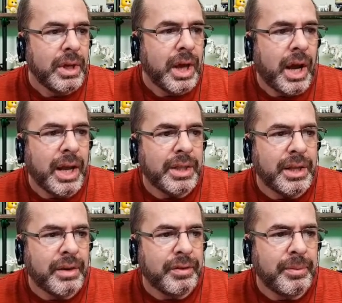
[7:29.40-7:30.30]

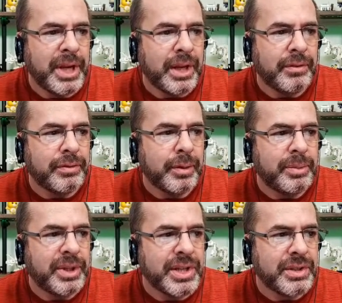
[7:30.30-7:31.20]
The effort may come from a
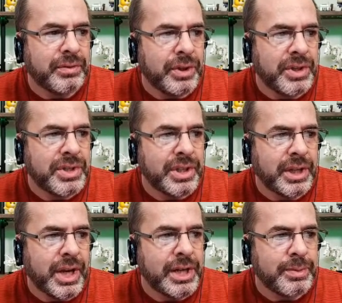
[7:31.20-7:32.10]
place of earnest
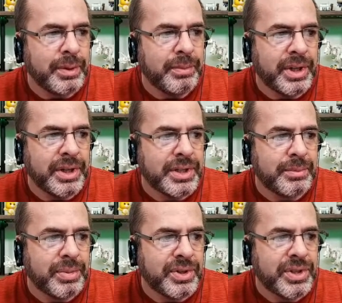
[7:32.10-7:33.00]
engagement, but it
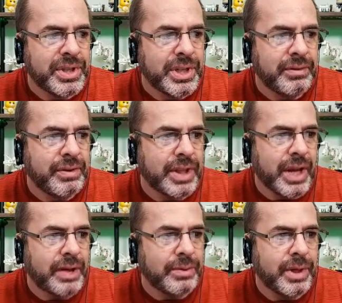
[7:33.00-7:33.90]
isn't perceived
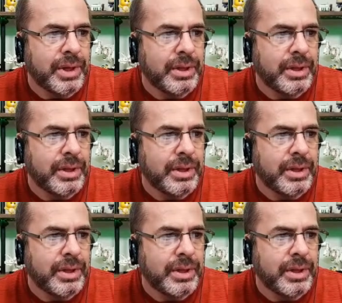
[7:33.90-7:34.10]
that way.